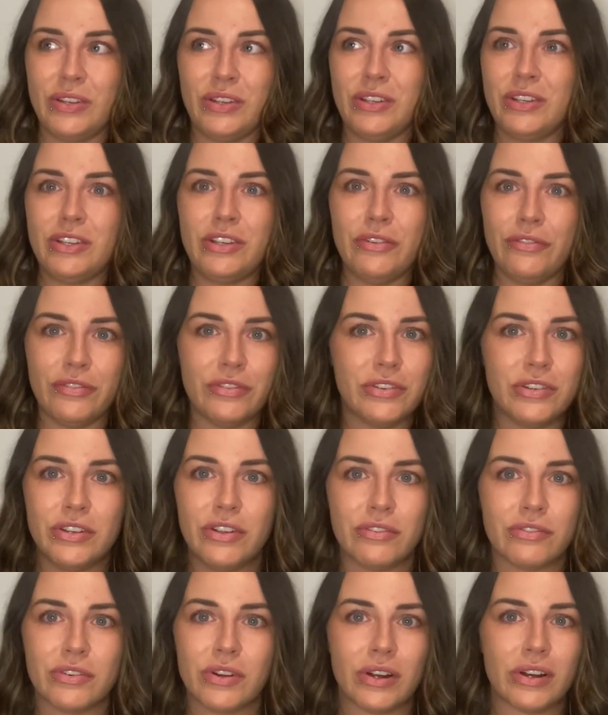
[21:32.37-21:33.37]

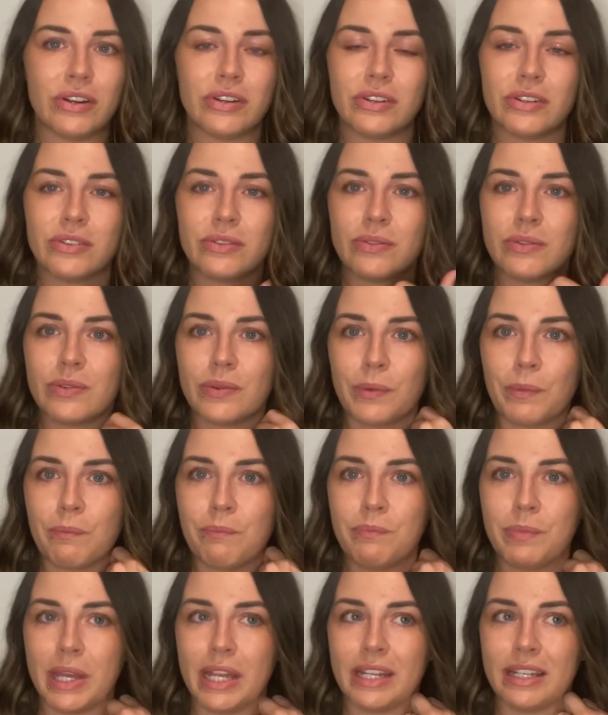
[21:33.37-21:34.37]
you've not
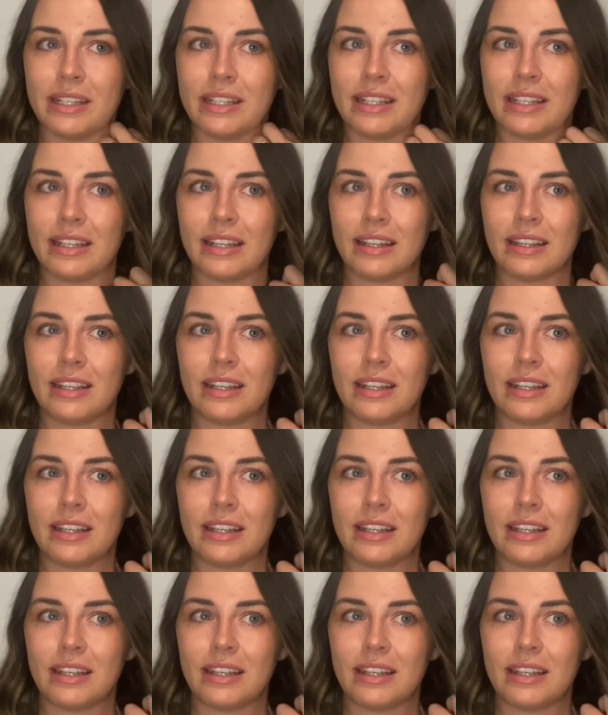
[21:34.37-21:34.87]
been,